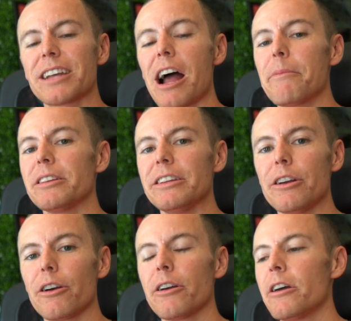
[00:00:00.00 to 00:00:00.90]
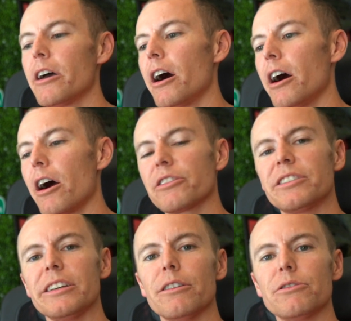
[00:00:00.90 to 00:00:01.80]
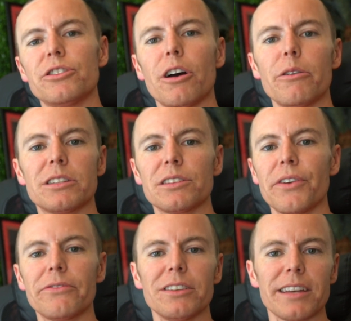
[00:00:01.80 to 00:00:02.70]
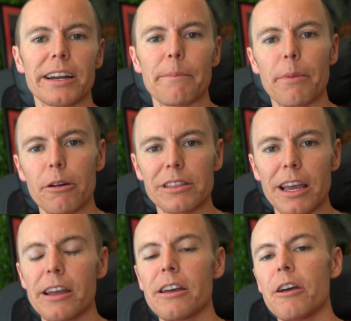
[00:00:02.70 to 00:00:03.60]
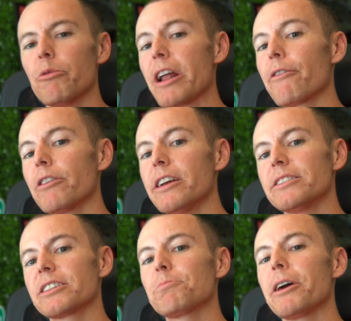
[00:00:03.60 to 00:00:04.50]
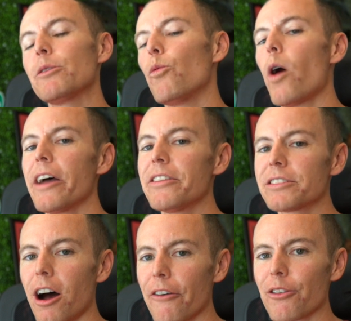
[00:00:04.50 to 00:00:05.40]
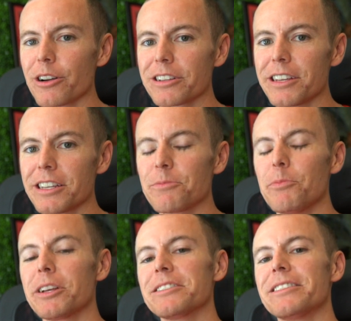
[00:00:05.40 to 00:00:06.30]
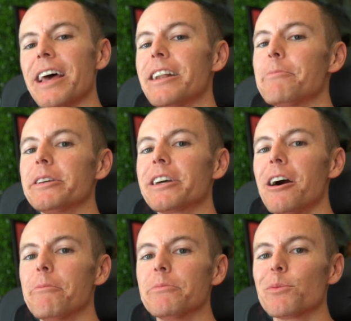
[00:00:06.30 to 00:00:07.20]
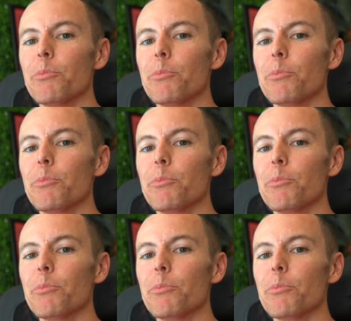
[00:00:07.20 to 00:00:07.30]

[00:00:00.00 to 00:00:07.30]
time of the year. Our CEO Joe, it's his 52nd birthday. Whatever it is, explain why this offer exists, because then it becomes